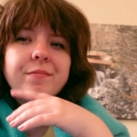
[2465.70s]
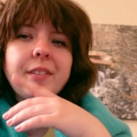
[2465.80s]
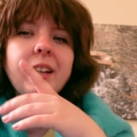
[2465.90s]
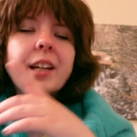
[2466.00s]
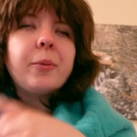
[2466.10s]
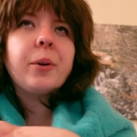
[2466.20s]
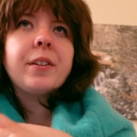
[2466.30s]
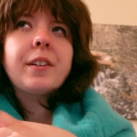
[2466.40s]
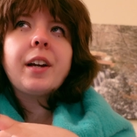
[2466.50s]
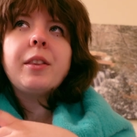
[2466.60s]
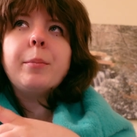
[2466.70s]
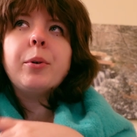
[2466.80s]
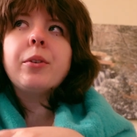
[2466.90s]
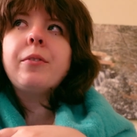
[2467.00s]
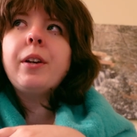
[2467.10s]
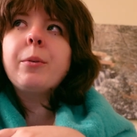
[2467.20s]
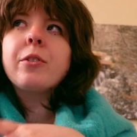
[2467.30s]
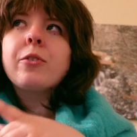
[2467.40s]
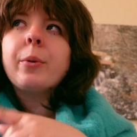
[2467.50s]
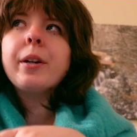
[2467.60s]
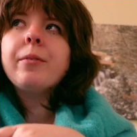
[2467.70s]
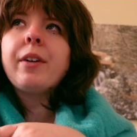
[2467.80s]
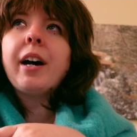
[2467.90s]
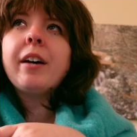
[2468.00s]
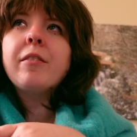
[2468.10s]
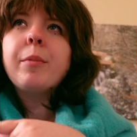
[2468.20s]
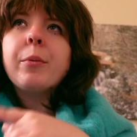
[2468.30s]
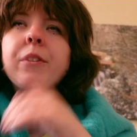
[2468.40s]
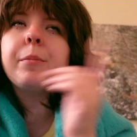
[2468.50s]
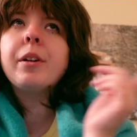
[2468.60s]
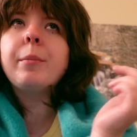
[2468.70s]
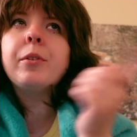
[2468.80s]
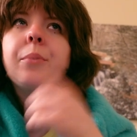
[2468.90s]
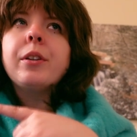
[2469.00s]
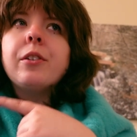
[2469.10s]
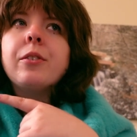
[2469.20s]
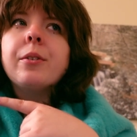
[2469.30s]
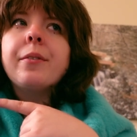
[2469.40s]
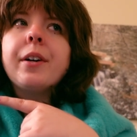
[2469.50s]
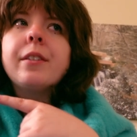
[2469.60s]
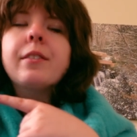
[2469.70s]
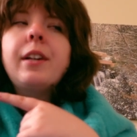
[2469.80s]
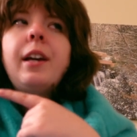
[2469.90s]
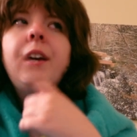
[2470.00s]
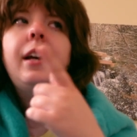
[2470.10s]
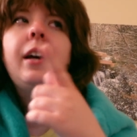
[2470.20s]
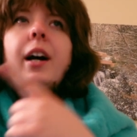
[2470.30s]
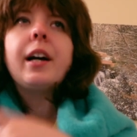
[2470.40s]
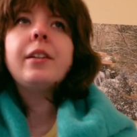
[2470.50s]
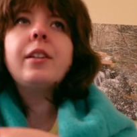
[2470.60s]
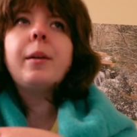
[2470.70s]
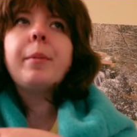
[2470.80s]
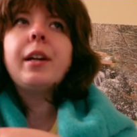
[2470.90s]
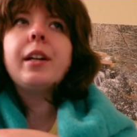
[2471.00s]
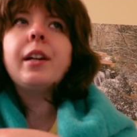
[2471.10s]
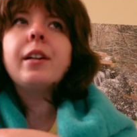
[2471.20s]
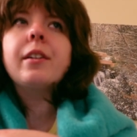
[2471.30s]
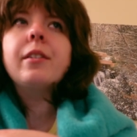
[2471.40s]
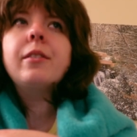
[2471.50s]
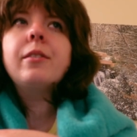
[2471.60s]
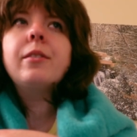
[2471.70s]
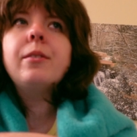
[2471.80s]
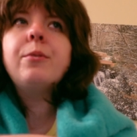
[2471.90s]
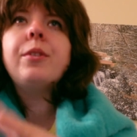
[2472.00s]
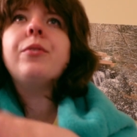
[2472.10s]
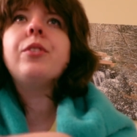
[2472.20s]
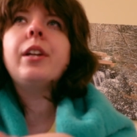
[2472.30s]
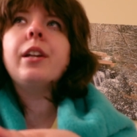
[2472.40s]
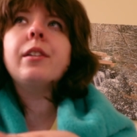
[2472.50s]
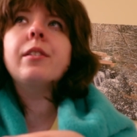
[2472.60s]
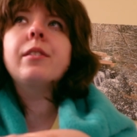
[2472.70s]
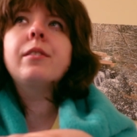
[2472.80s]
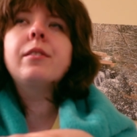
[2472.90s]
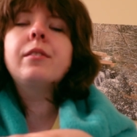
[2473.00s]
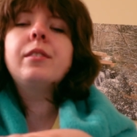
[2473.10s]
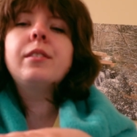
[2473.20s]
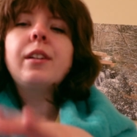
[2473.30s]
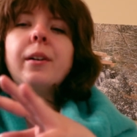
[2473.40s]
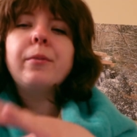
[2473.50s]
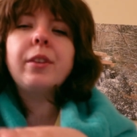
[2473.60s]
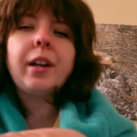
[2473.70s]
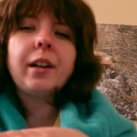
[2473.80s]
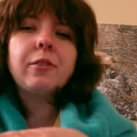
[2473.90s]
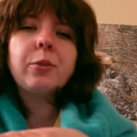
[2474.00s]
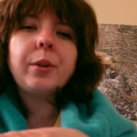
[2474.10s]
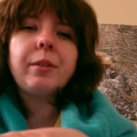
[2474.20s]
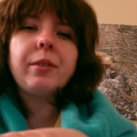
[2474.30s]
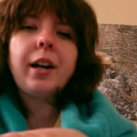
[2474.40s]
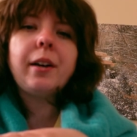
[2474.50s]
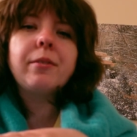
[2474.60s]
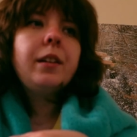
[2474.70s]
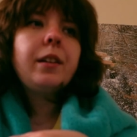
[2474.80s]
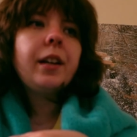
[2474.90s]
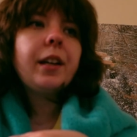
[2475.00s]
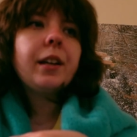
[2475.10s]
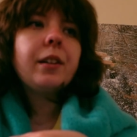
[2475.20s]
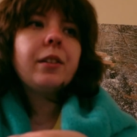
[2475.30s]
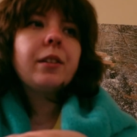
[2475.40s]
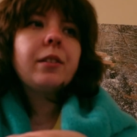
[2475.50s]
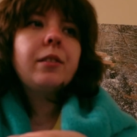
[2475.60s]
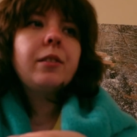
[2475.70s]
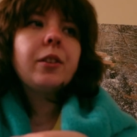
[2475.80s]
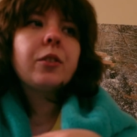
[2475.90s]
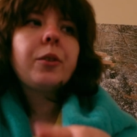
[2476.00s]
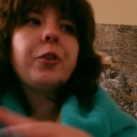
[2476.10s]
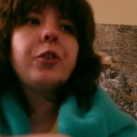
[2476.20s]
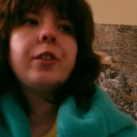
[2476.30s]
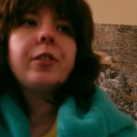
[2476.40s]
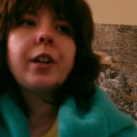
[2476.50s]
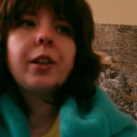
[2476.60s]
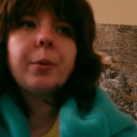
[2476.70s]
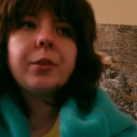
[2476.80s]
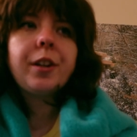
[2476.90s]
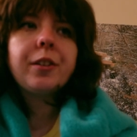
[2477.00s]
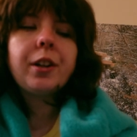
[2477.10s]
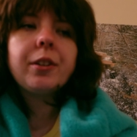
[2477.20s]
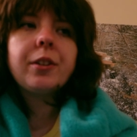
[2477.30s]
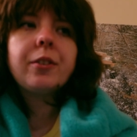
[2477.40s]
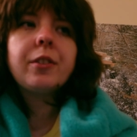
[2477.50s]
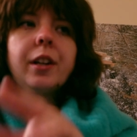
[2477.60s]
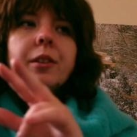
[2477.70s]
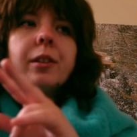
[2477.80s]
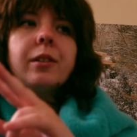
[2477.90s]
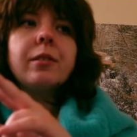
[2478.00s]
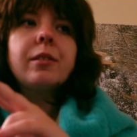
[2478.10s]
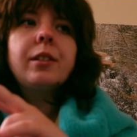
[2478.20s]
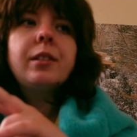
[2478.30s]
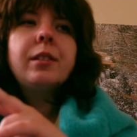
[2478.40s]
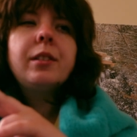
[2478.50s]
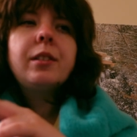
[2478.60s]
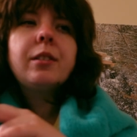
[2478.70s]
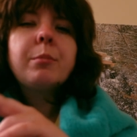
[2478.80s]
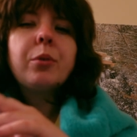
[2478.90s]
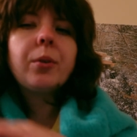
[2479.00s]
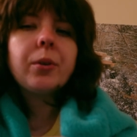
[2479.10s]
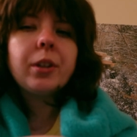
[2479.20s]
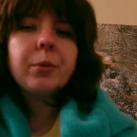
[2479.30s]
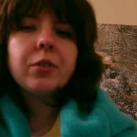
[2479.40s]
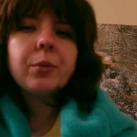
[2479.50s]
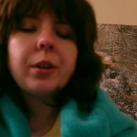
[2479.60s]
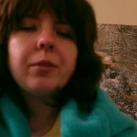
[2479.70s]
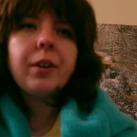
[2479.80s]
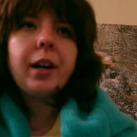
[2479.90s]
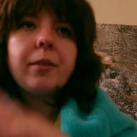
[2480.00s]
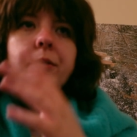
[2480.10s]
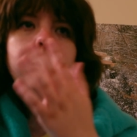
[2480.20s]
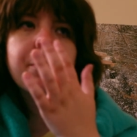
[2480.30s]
And once again, the booth fee was $25, but we split it between the 2 of us. I ended up paying $15 of that $25. And the scrunchies together were $10 and the pierogi was $25.